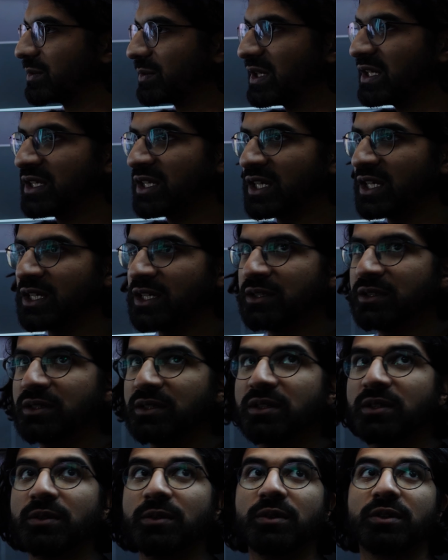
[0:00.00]
the window,
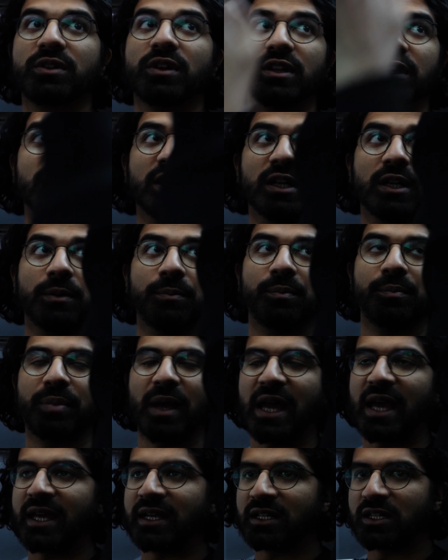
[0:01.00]
got the
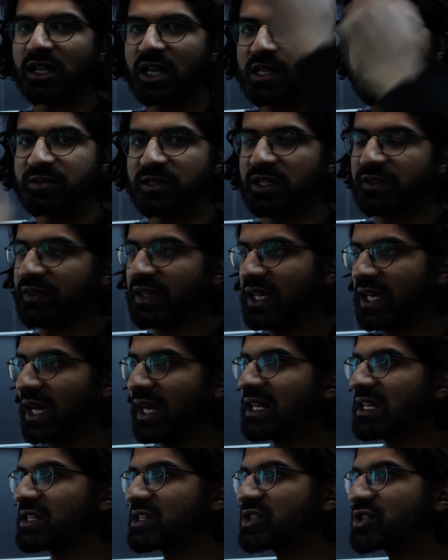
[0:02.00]
pan glass roof here,
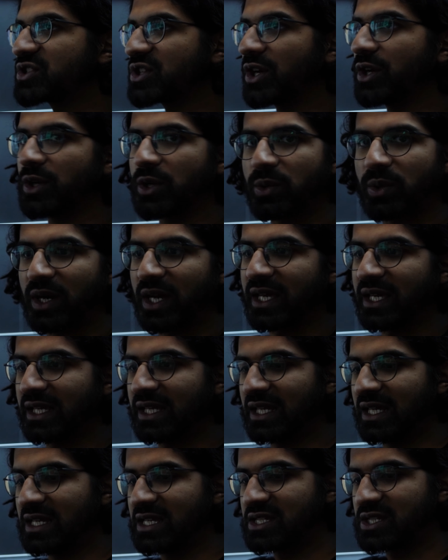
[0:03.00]
and it's so quiet in
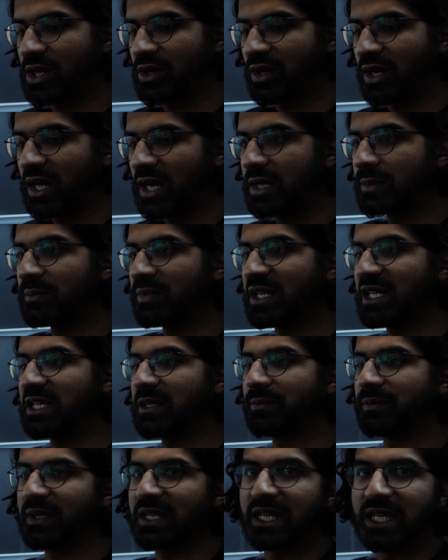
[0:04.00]
here, it's so
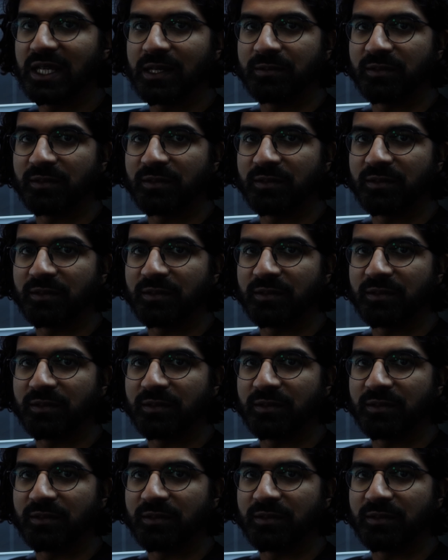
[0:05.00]
unbelievably